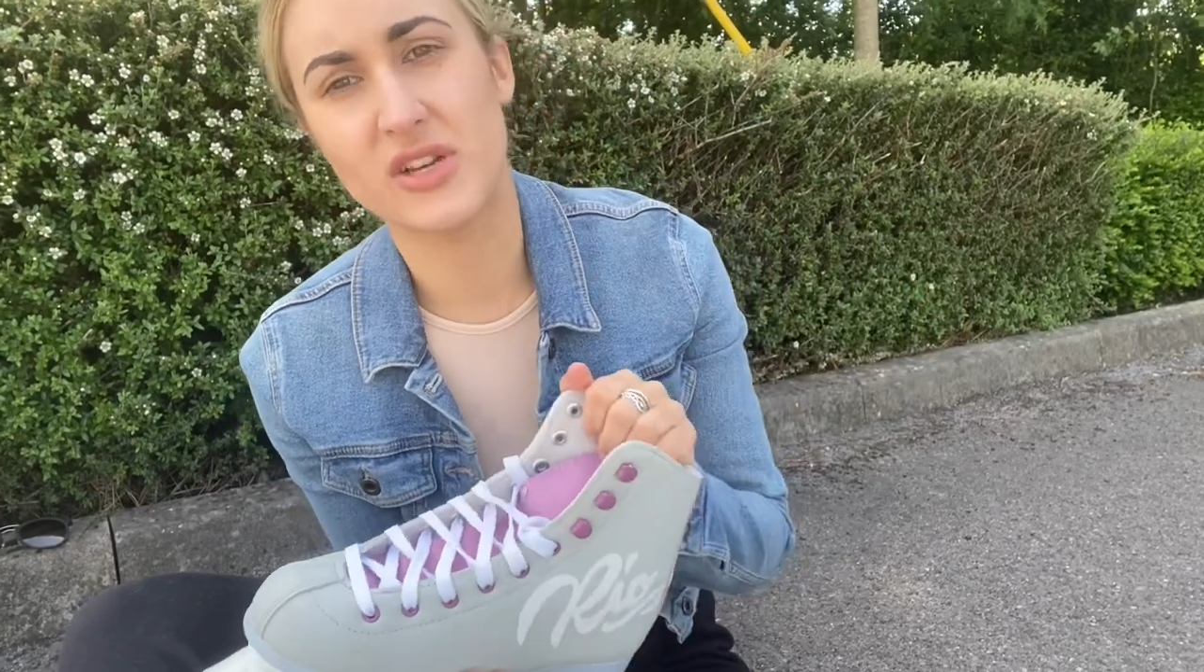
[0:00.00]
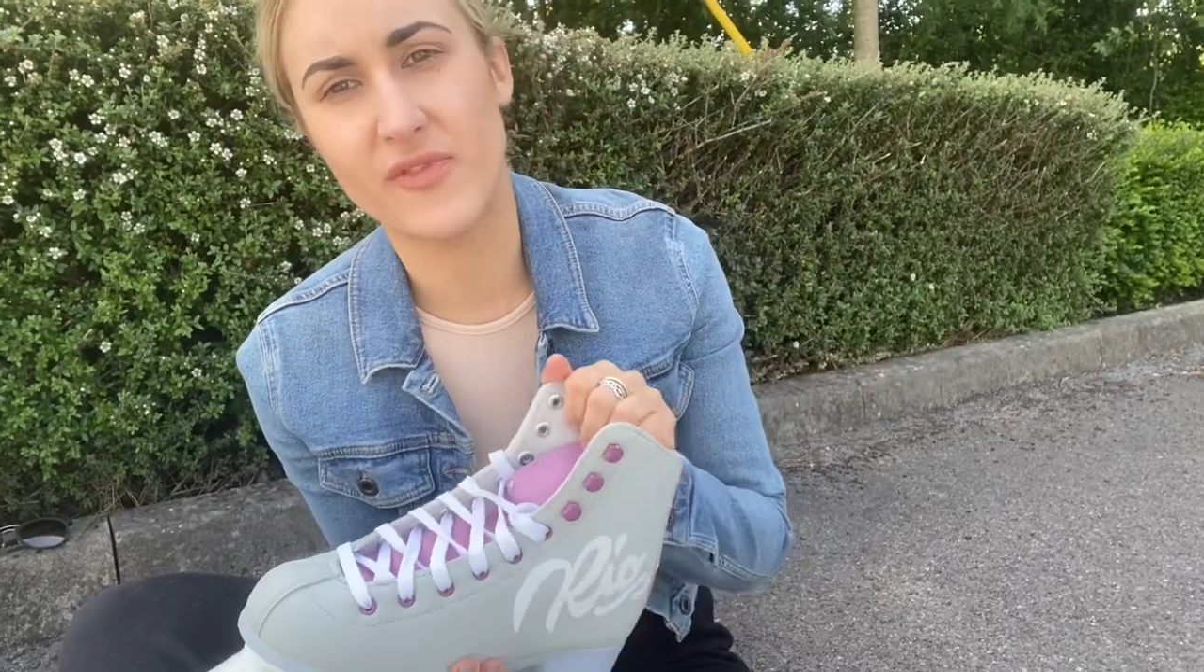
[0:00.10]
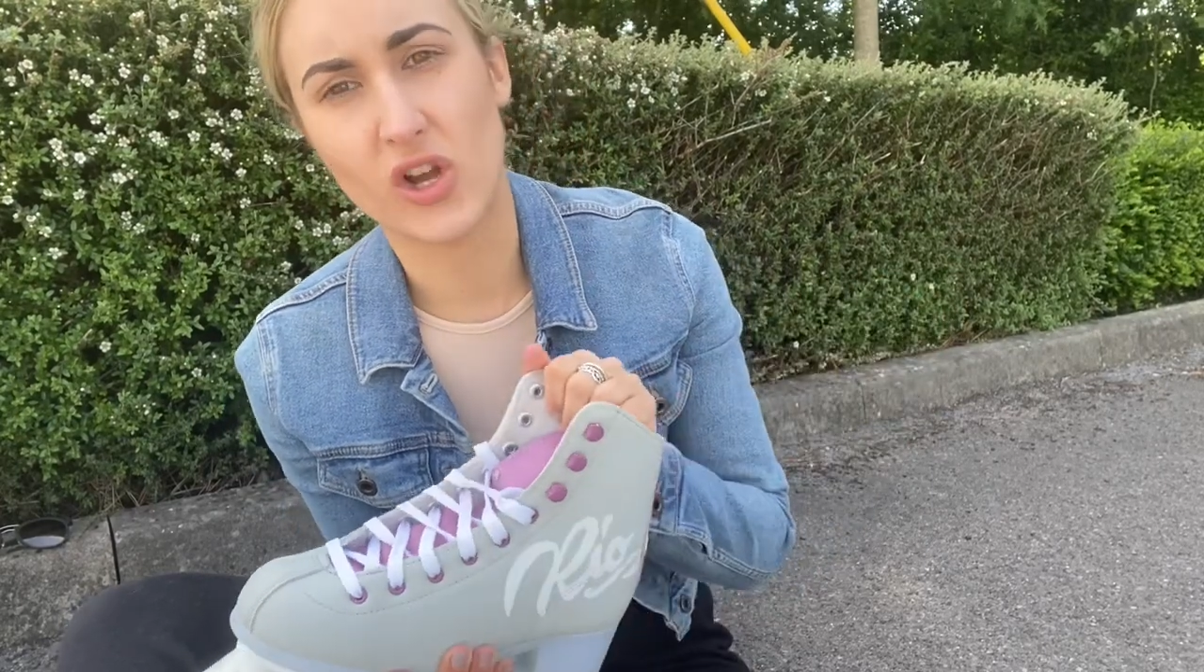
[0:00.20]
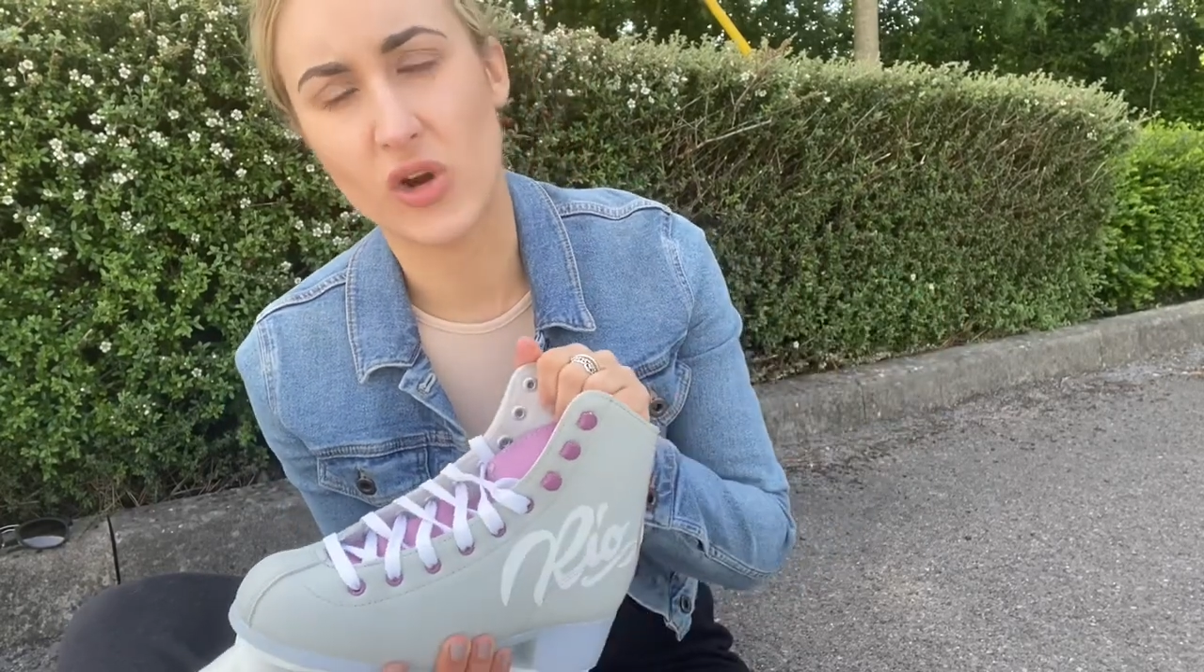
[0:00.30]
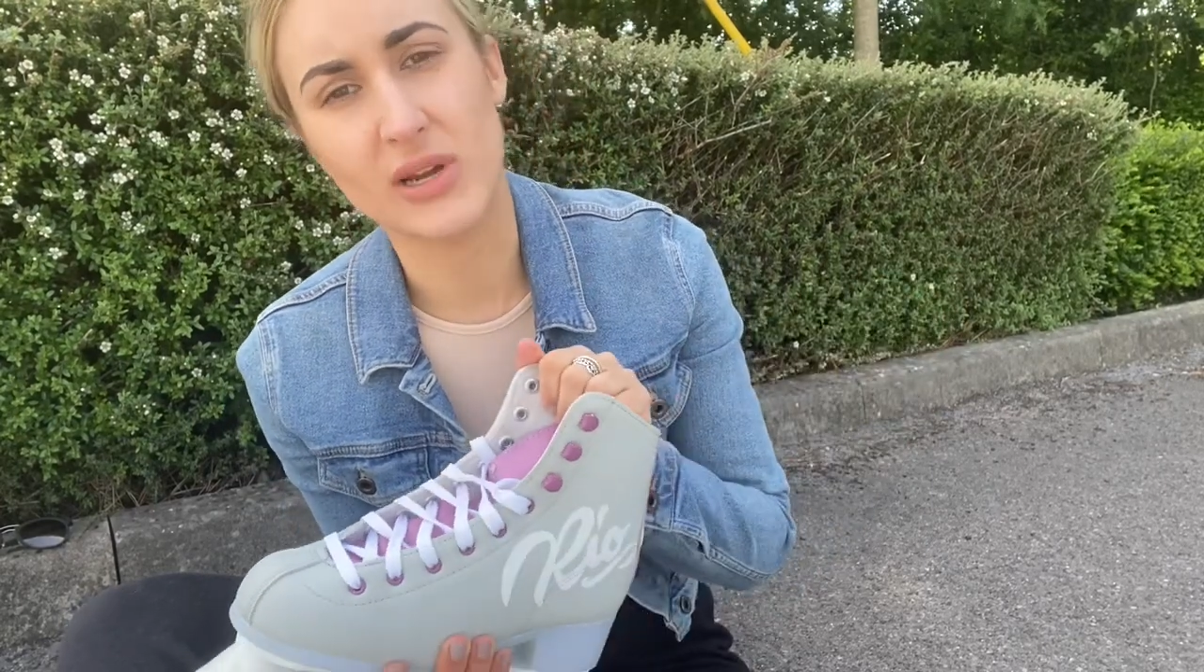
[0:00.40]

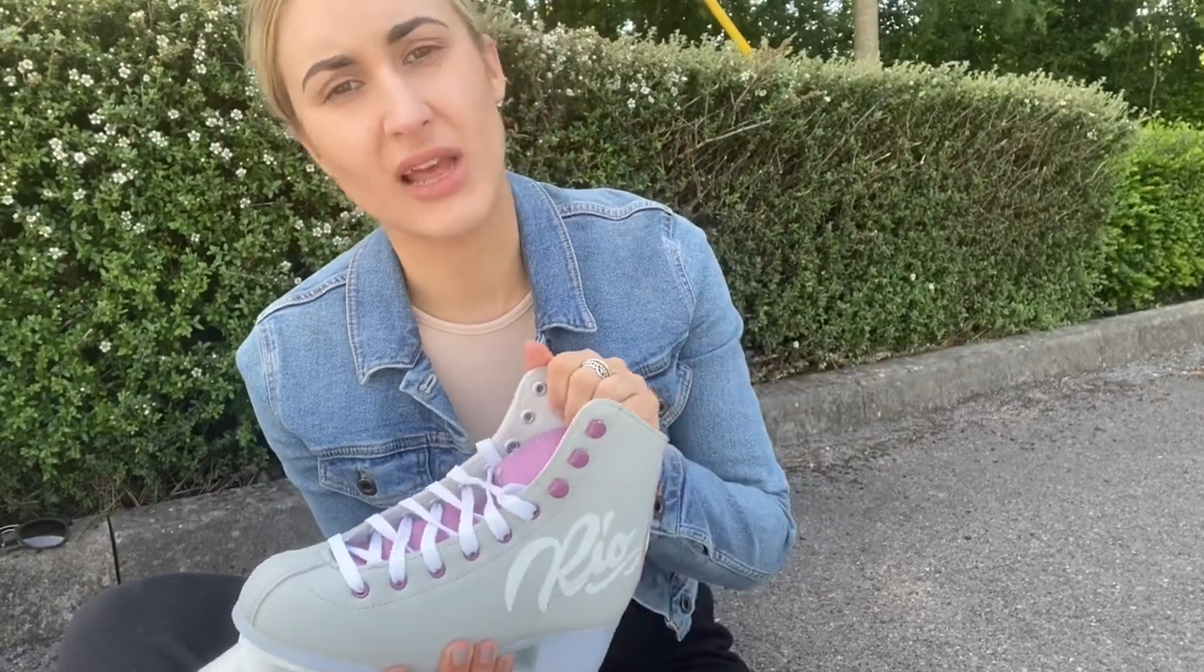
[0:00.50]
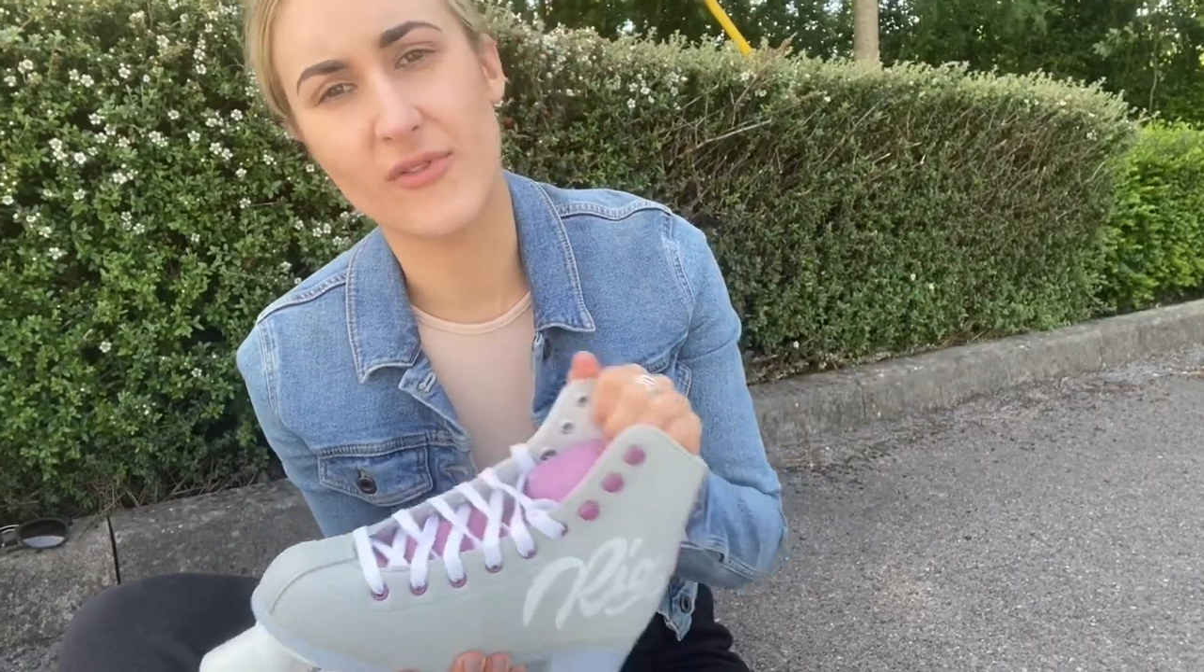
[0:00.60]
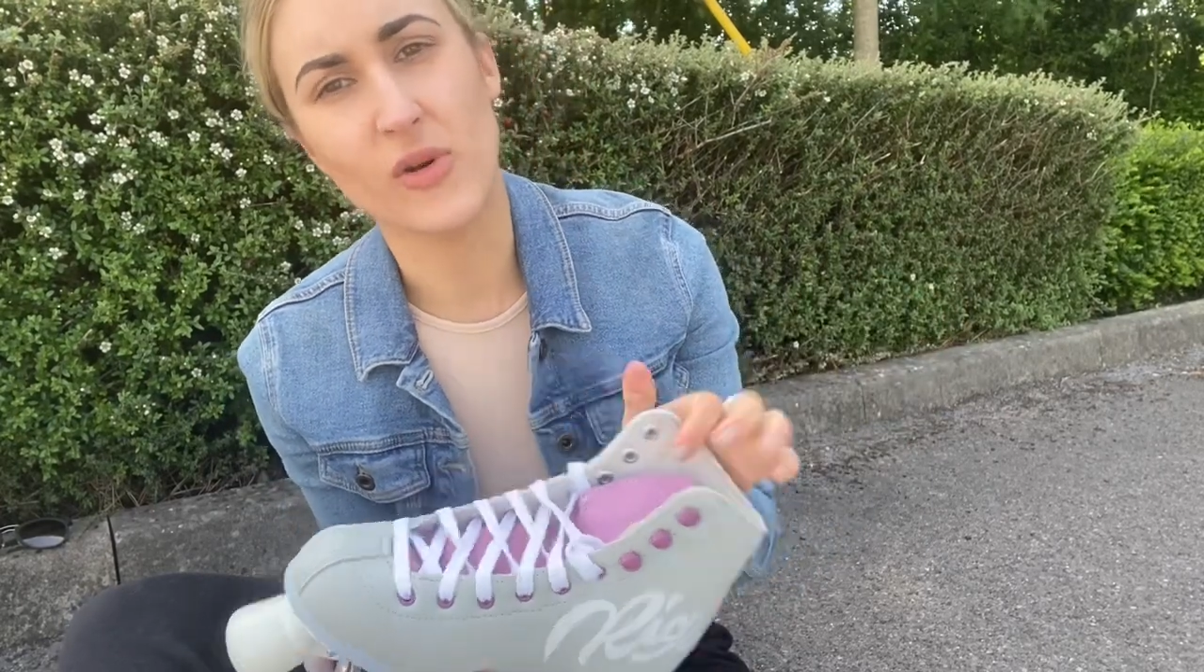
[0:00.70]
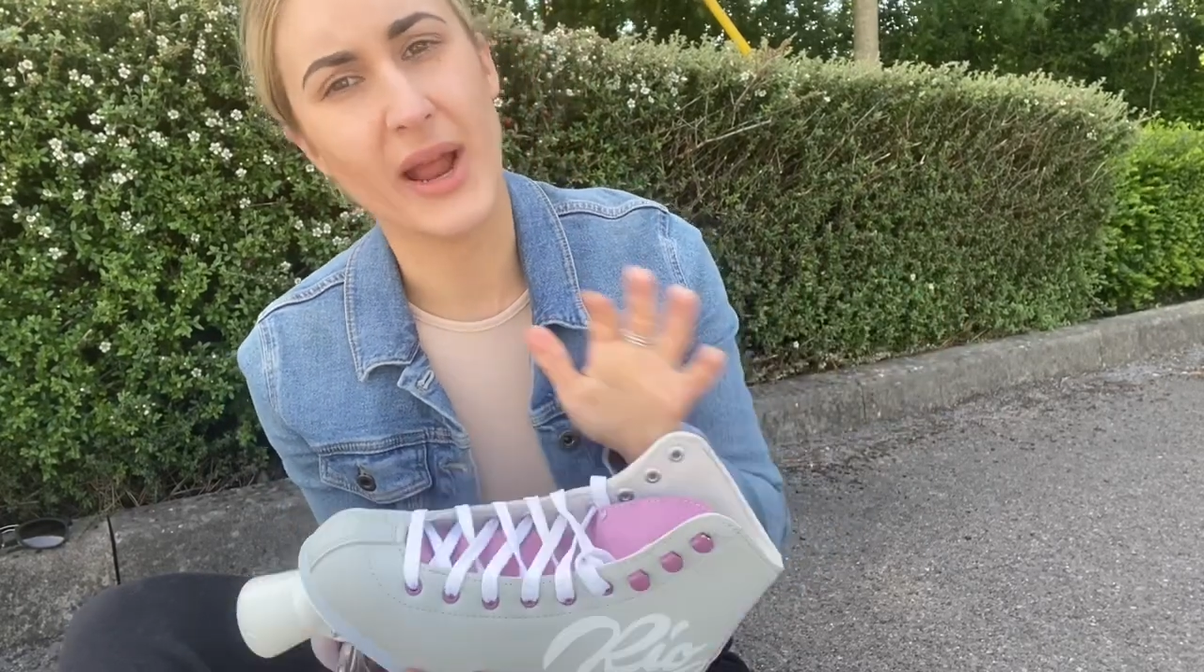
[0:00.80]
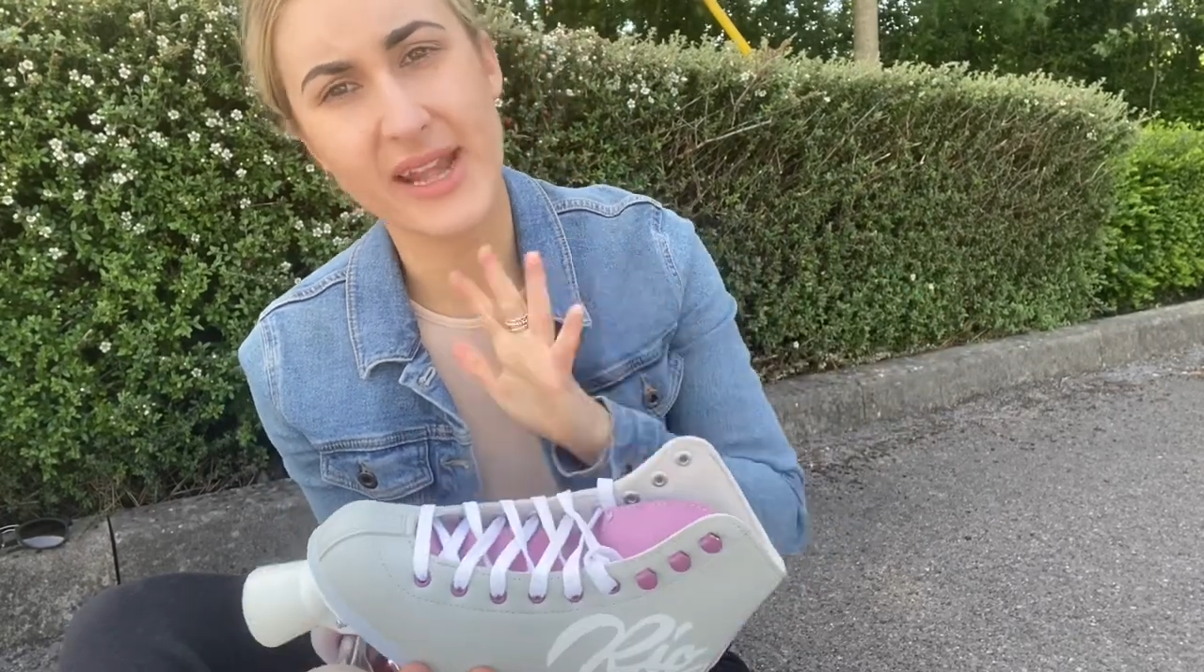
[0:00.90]
silver, gold level,